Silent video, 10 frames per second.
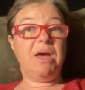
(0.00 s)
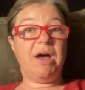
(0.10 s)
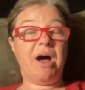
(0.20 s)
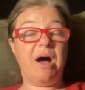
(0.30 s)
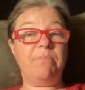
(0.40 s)

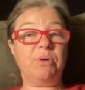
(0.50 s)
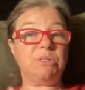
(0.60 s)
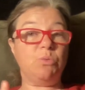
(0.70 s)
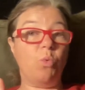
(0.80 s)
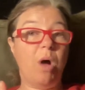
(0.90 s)
Uh,
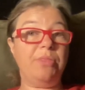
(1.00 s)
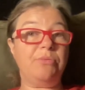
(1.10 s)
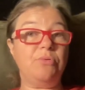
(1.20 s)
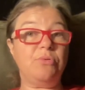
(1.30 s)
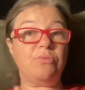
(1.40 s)
books one
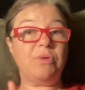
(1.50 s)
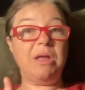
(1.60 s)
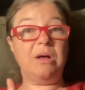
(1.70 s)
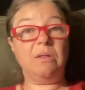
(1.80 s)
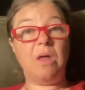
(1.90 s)
through
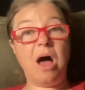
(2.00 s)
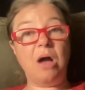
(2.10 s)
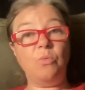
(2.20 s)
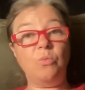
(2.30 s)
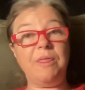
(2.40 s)
three
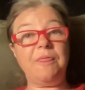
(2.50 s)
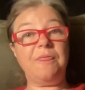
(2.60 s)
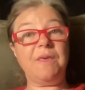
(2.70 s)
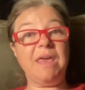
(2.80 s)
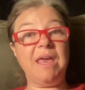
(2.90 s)
along with
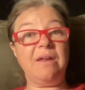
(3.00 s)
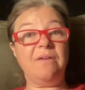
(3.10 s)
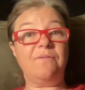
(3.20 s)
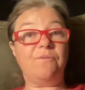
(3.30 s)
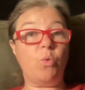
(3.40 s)
the kit
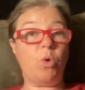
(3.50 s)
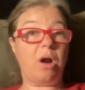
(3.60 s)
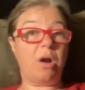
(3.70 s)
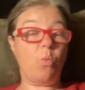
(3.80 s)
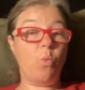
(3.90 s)

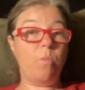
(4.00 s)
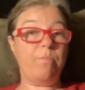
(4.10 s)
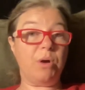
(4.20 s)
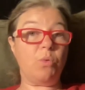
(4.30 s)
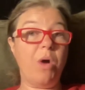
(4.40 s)
for
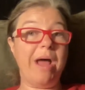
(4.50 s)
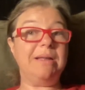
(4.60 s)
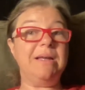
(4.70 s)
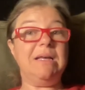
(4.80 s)
book one.